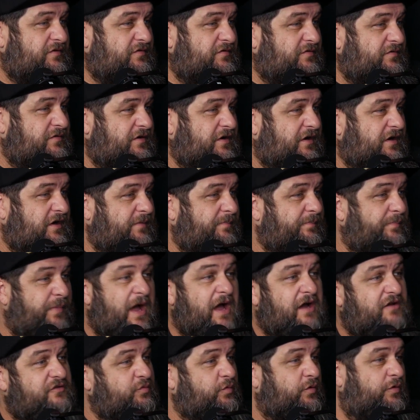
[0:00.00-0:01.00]
uh,
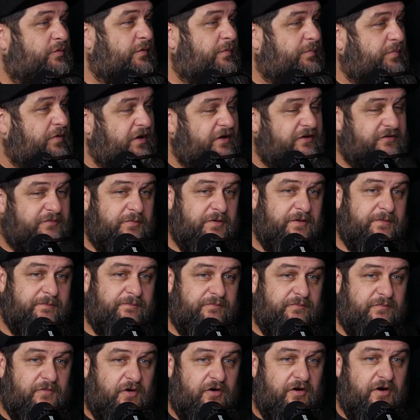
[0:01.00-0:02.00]
boxwood replacement,
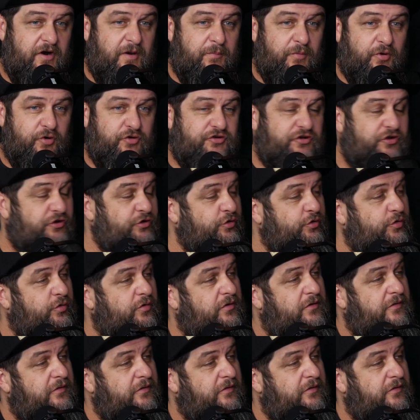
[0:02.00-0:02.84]
our number two